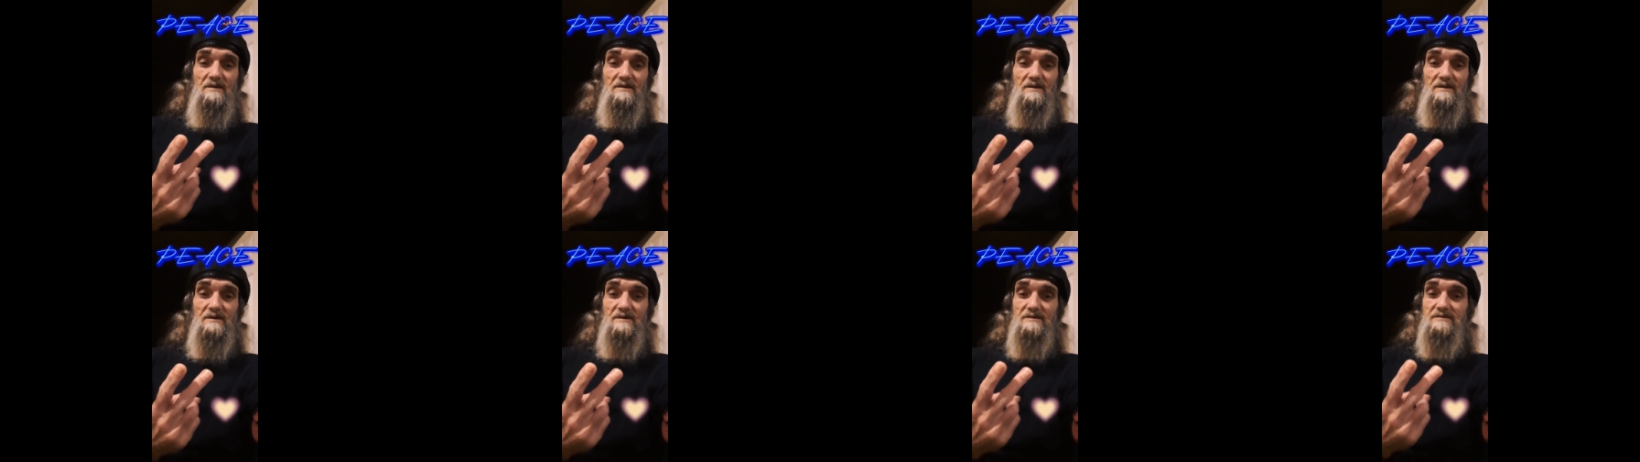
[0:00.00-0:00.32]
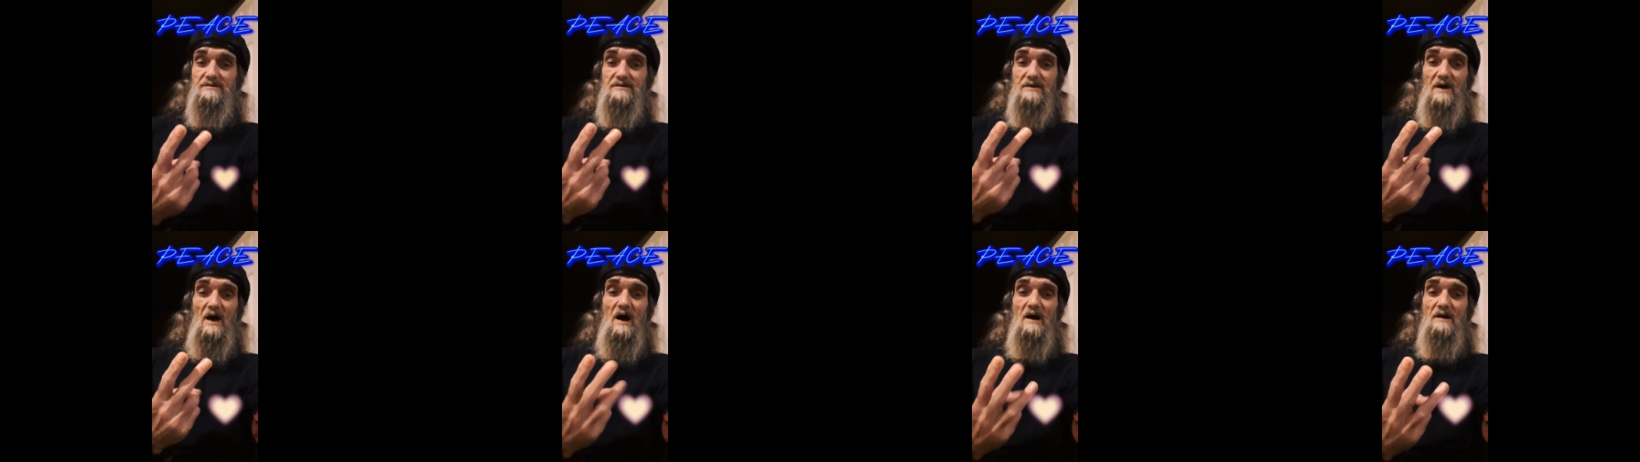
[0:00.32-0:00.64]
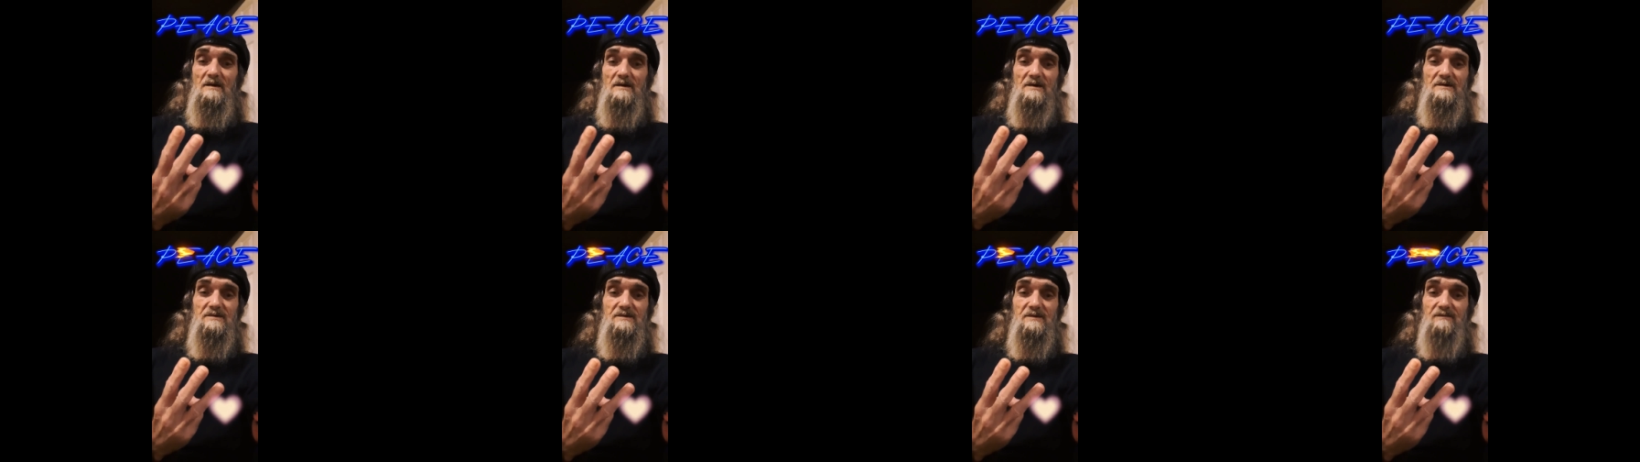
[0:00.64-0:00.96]
the
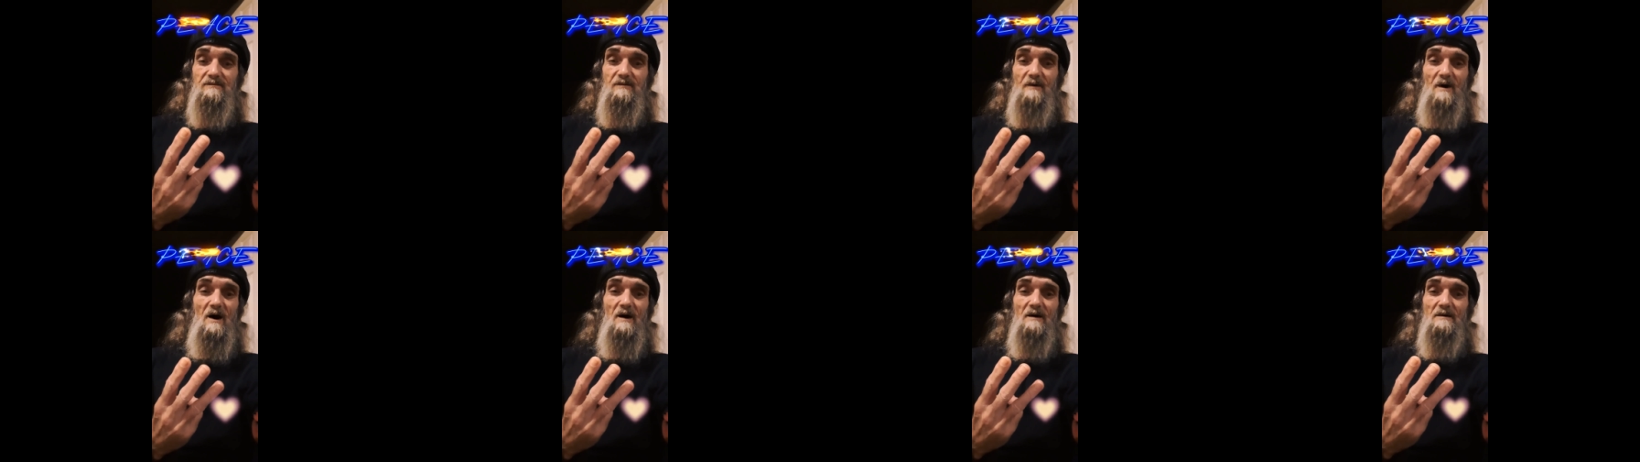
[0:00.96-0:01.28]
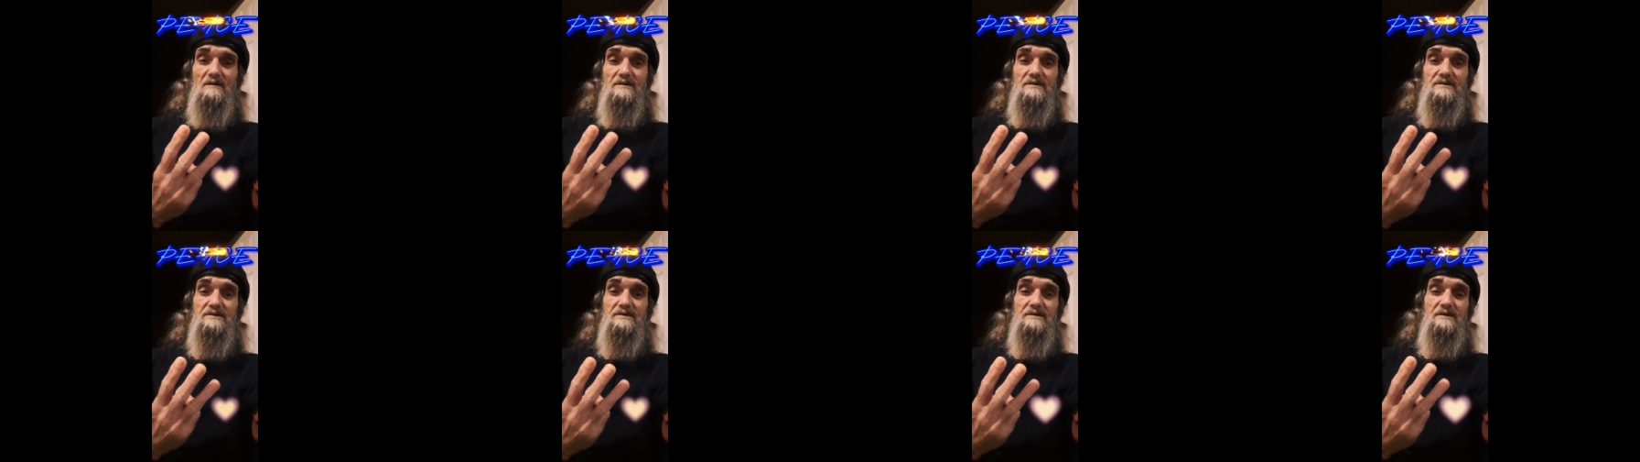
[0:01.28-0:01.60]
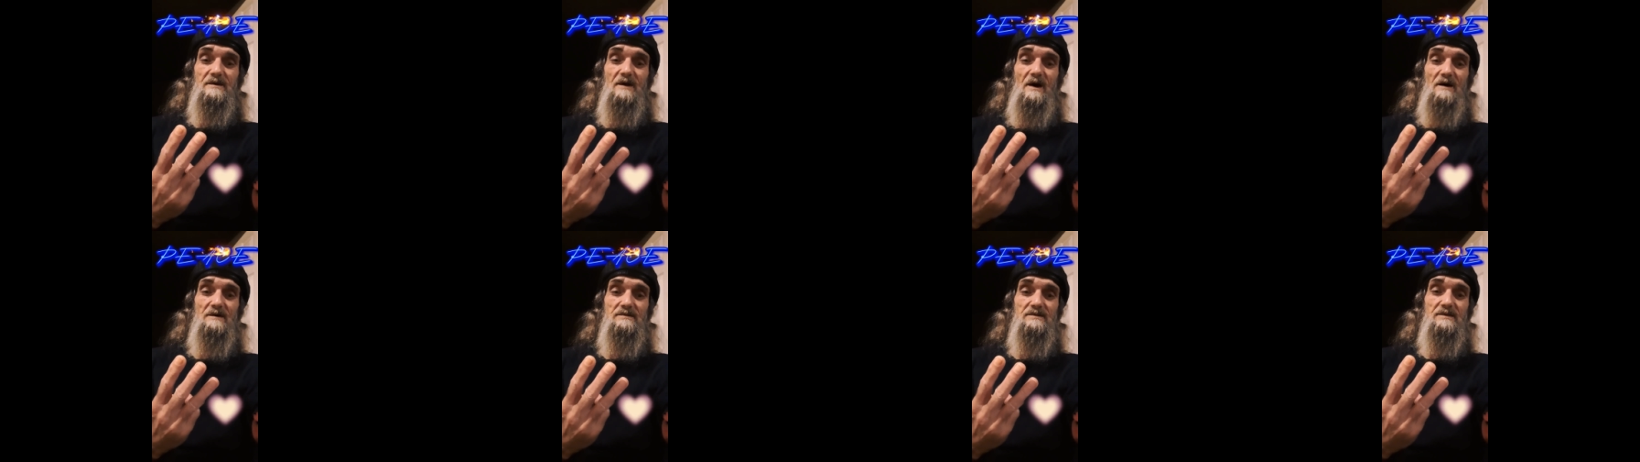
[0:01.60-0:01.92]
Zionists' fault, it's
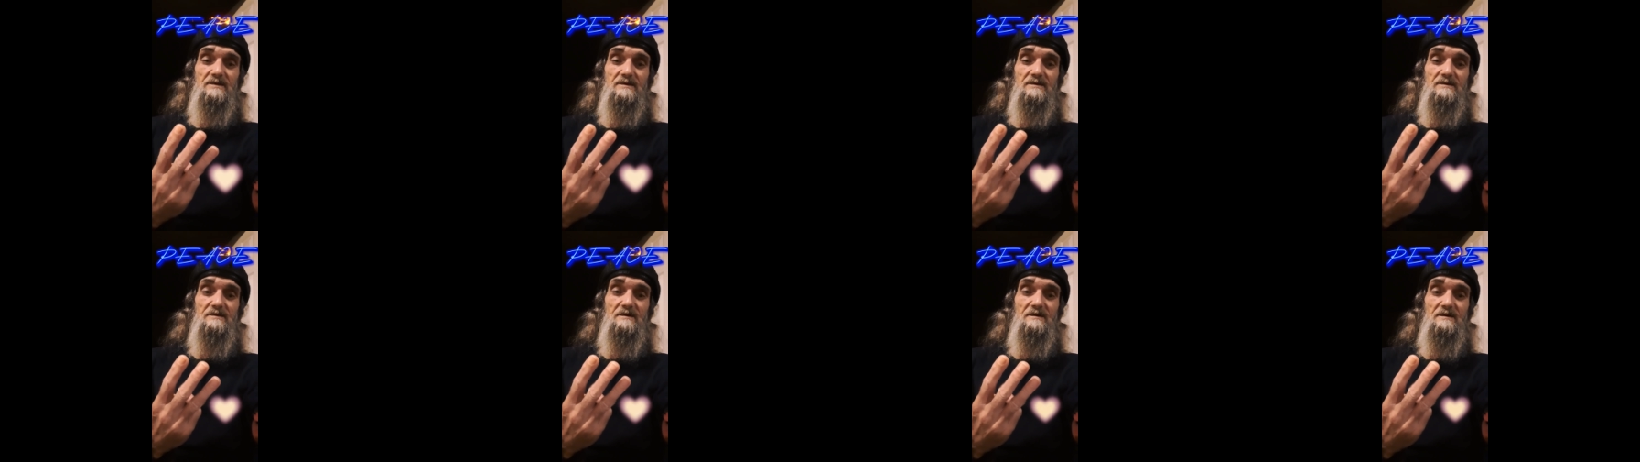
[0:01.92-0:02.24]
not